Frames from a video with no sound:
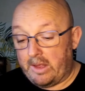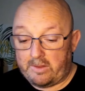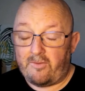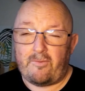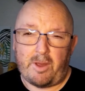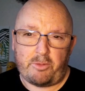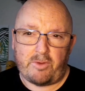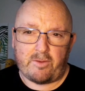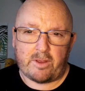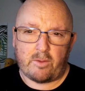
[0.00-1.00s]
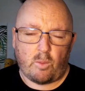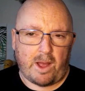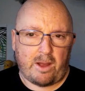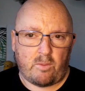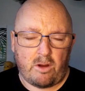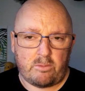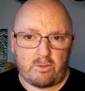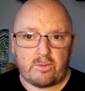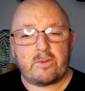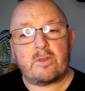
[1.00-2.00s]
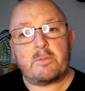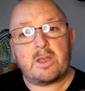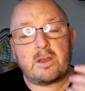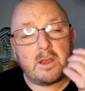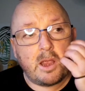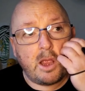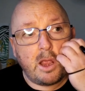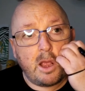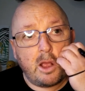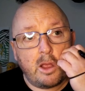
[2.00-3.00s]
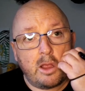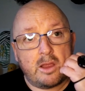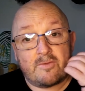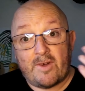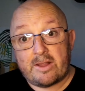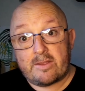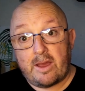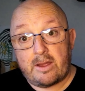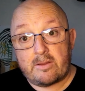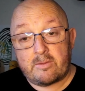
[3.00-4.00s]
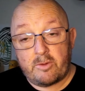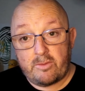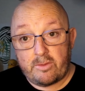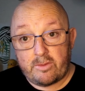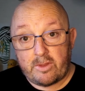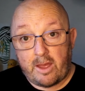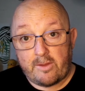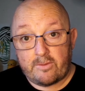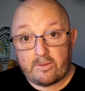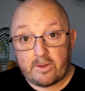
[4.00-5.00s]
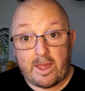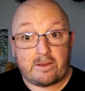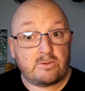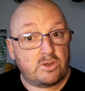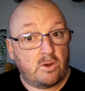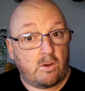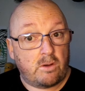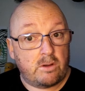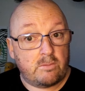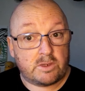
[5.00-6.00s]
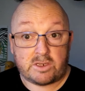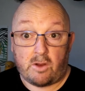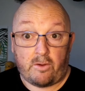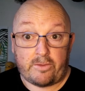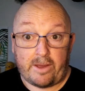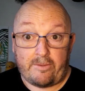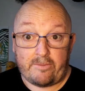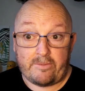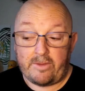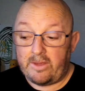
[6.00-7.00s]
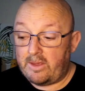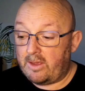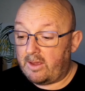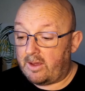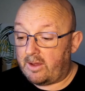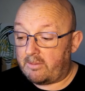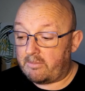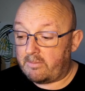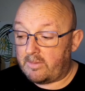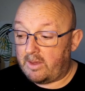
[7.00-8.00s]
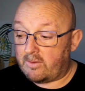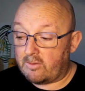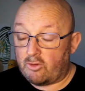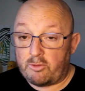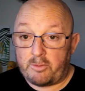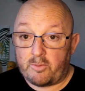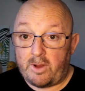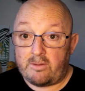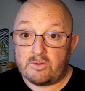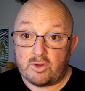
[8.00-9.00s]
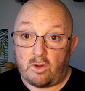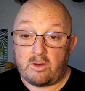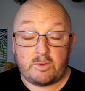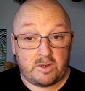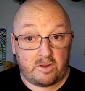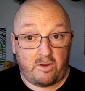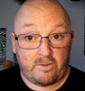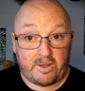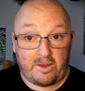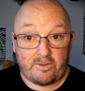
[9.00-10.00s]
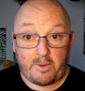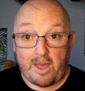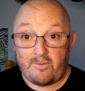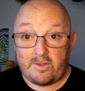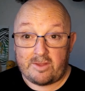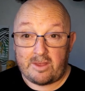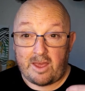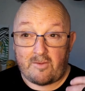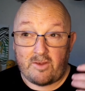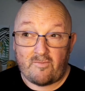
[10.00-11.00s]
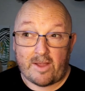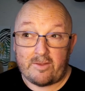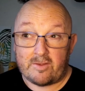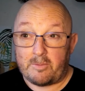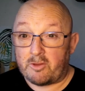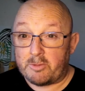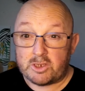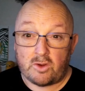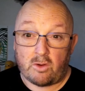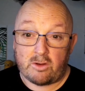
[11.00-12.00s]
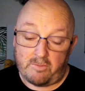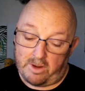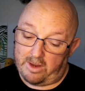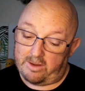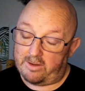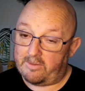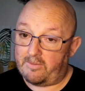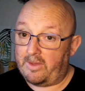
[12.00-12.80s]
So February, wow, what a month. I mean, it's Valentine's month and again, chocolate, which I can't have. Easter's coming up as well, chocolate, which I can't have. So every event seems to be chocolate related.